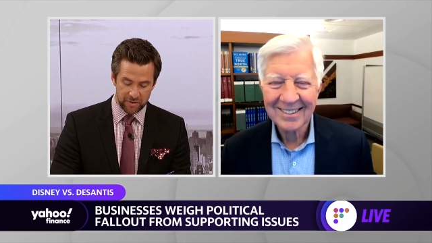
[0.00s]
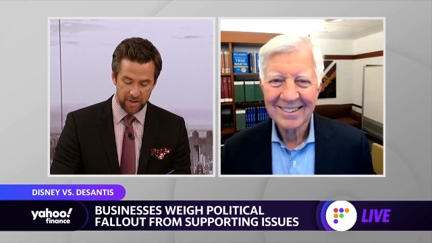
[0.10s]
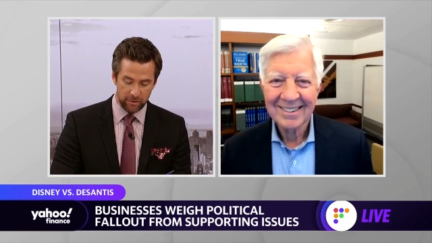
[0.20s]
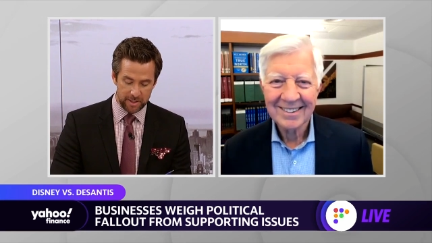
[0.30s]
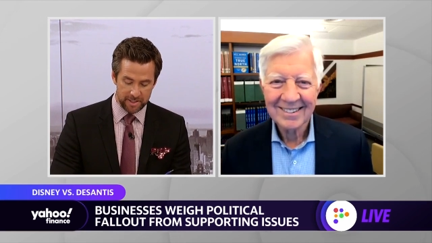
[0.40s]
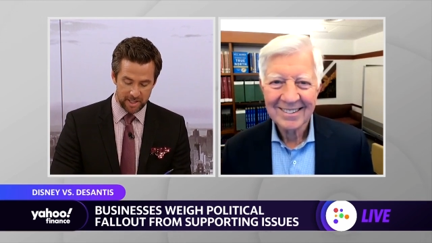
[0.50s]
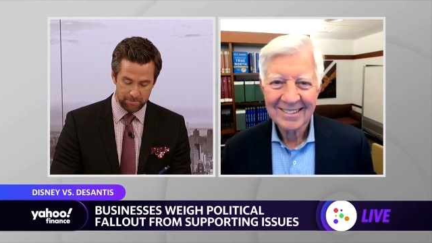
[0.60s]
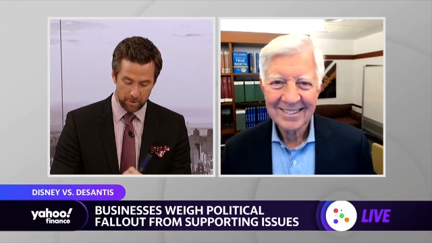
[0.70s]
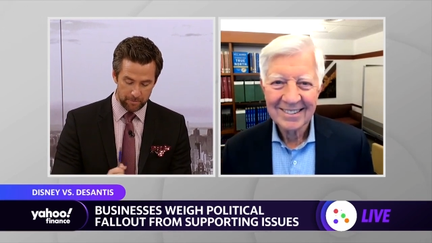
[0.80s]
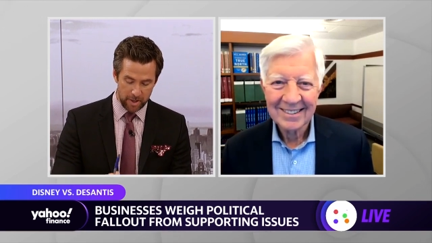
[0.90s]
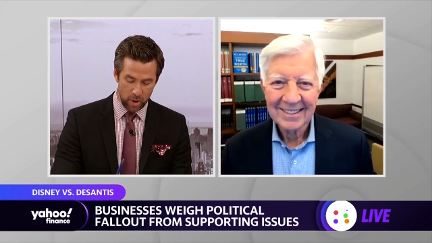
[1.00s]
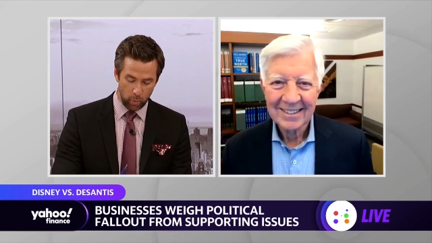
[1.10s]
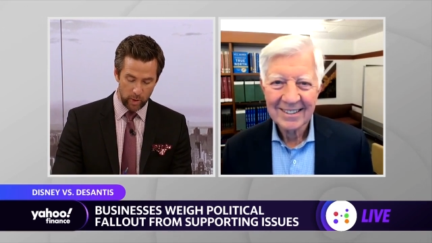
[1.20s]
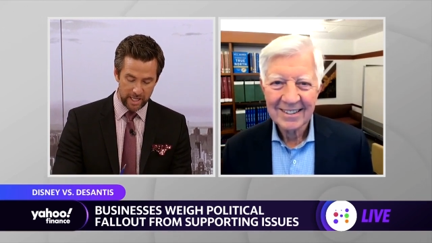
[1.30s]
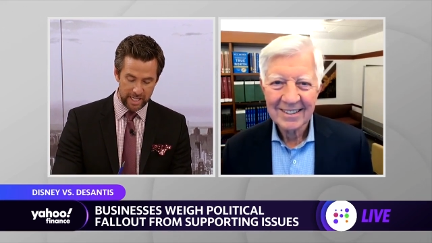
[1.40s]
Speaker 1: It's very simple.
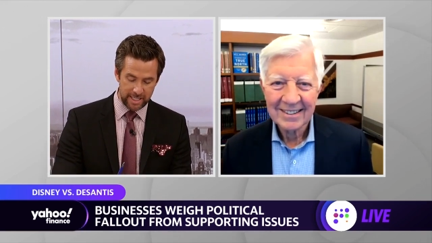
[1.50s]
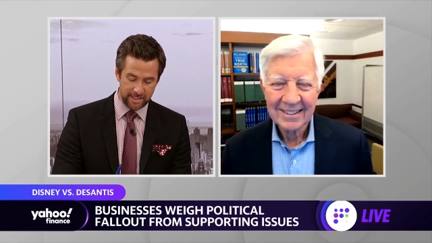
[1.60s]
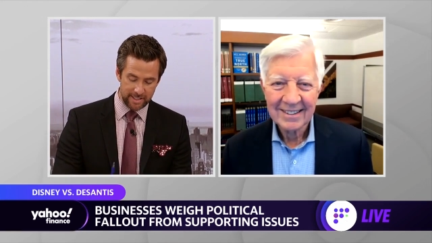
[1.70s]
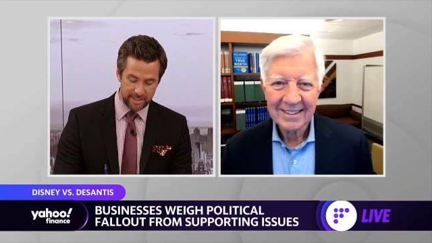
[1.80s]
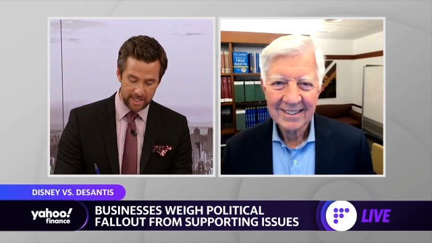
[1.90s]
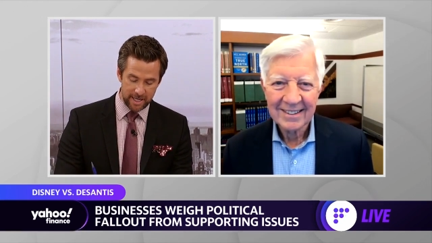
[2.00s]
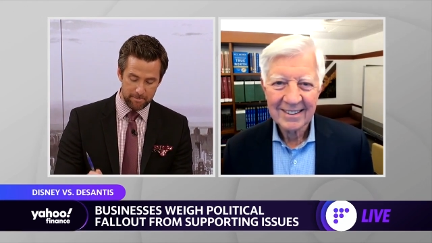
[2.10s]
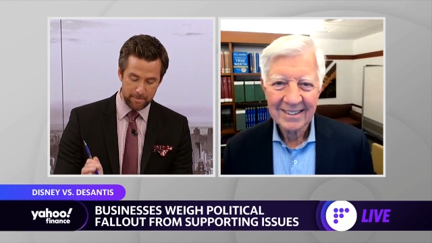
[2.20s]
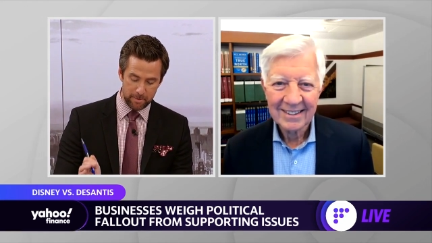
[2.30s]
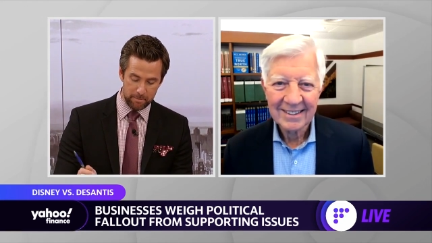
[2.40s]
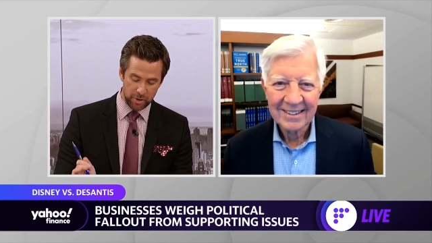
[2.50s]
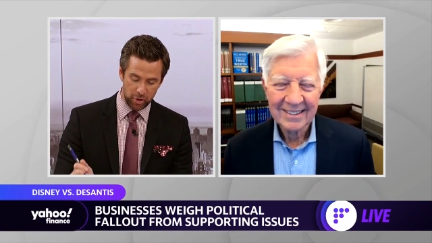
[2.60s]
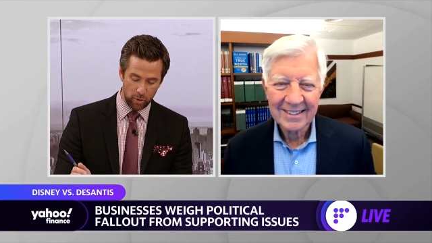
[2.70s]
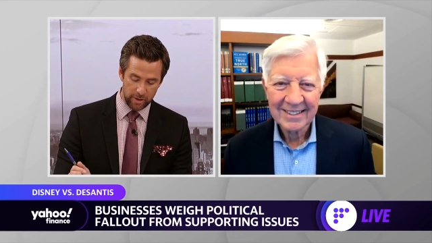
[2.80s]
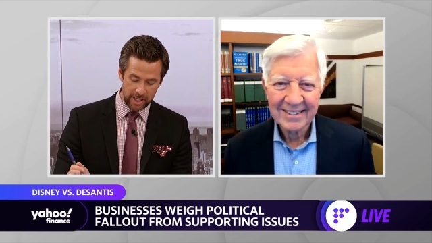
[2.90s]
We need to see a
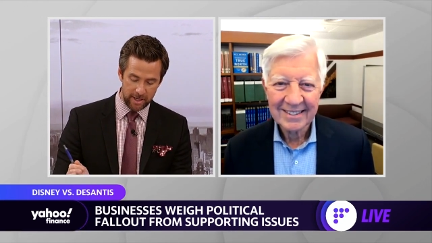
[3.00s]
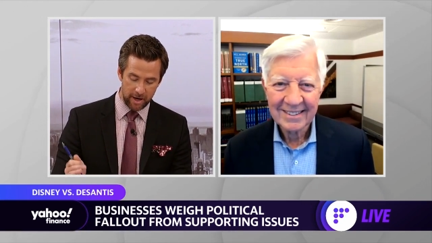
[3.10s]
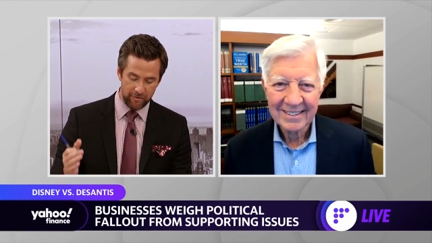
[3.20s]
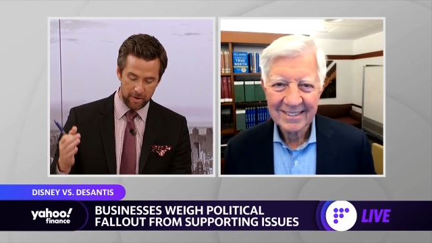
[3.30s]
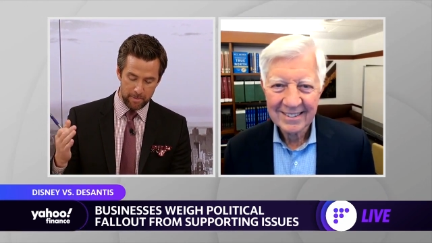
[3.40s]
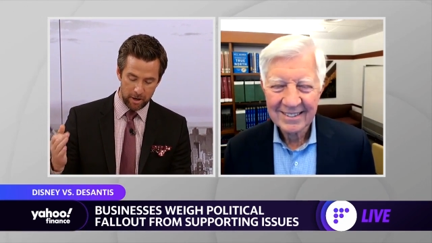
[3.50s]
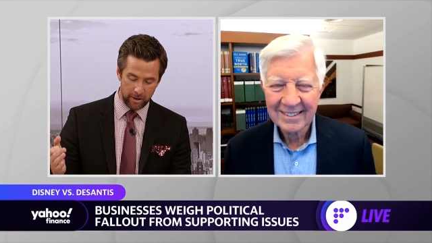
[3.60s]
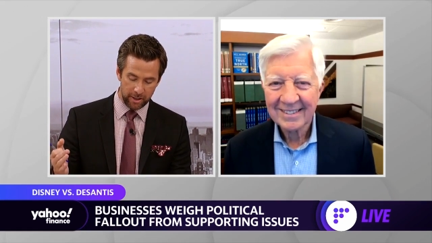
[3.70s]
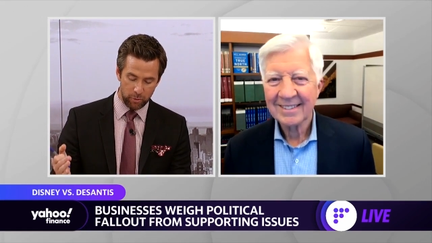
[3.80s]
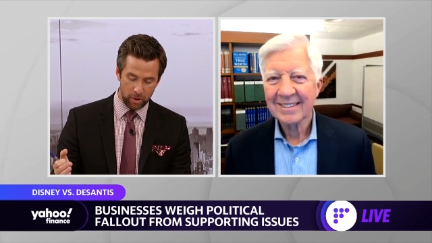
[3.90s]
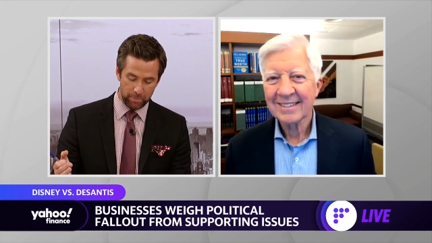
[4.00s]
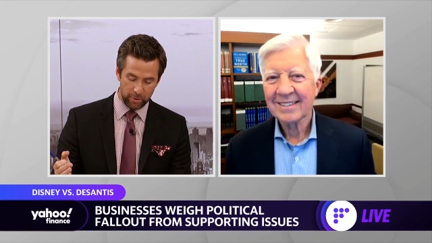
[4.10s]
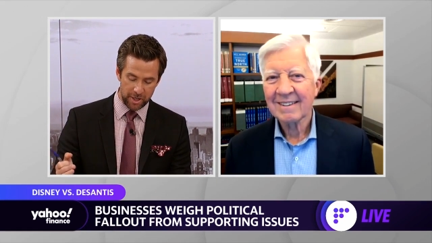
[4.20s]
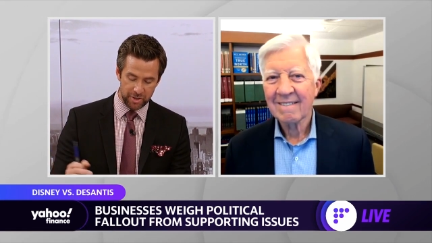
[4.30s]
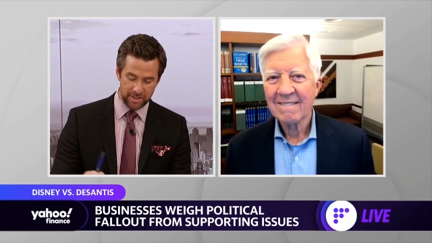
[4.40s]
majority of American
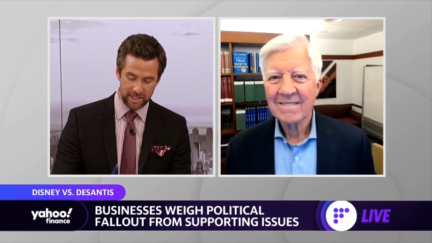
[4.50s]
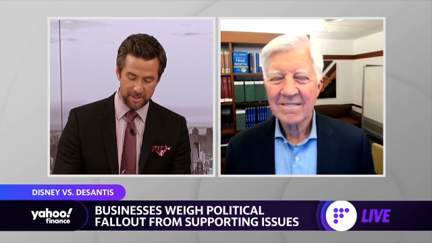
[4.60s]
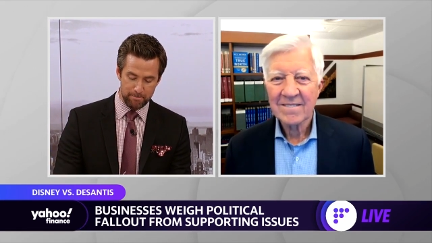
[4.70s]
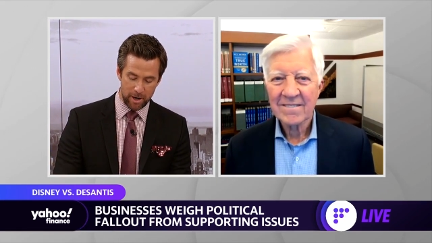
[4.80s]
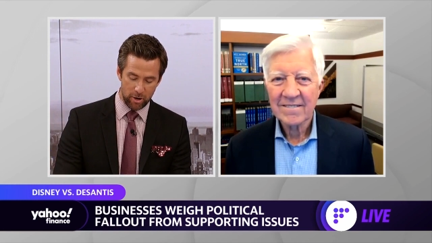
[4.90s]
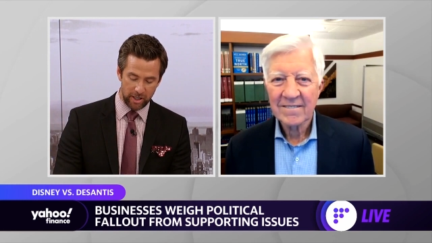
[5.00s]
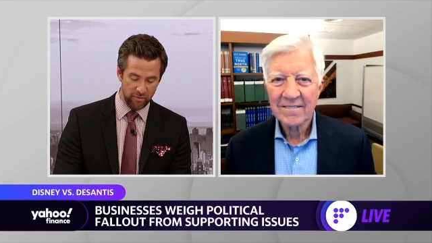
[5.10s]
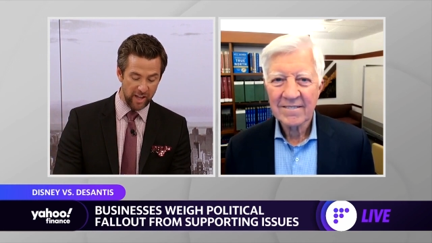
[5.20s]
corporations as American.